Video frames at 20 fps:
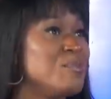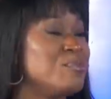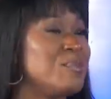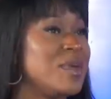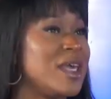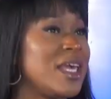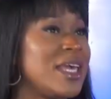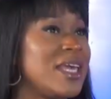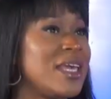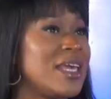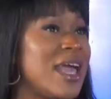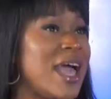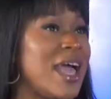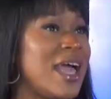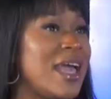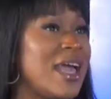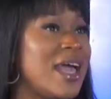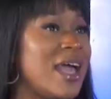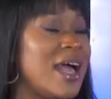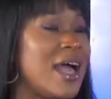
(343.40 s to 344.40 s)

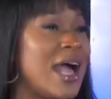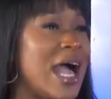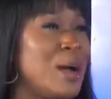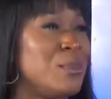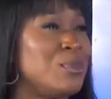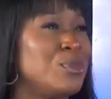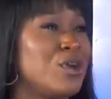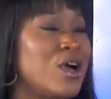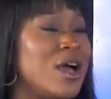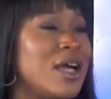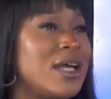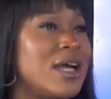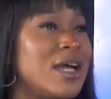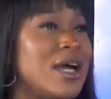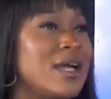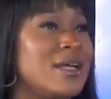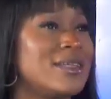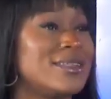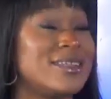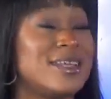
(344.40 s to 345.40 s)
me, I'm not.
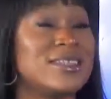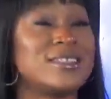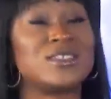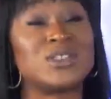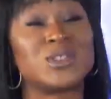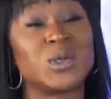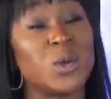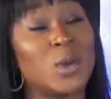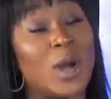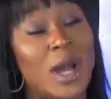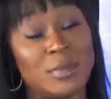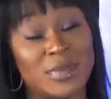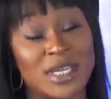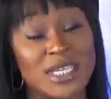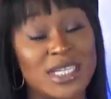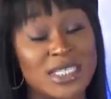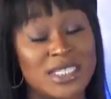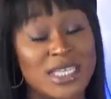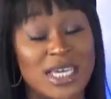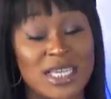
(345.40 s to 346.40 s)
It's so I'm
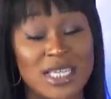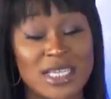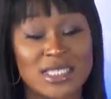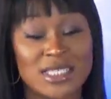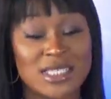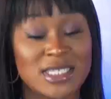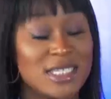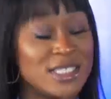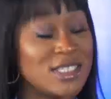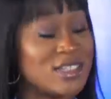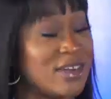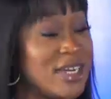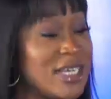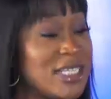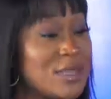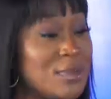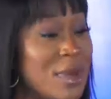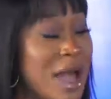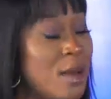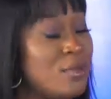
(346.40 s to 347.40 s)
gonna say this, and it's
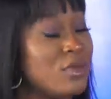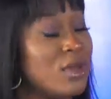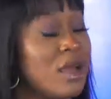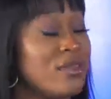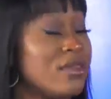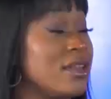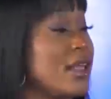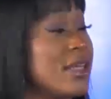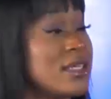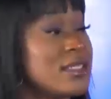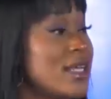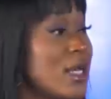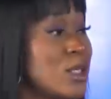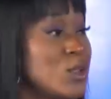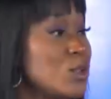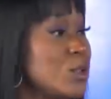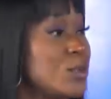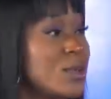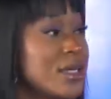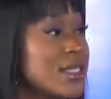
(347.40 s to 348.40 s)
crazy, but I'm not really a
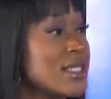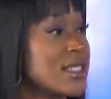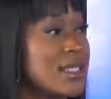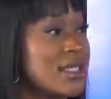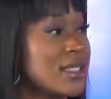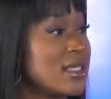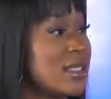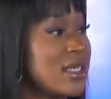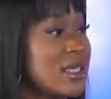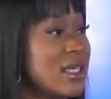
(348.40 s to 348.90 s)
sexual person.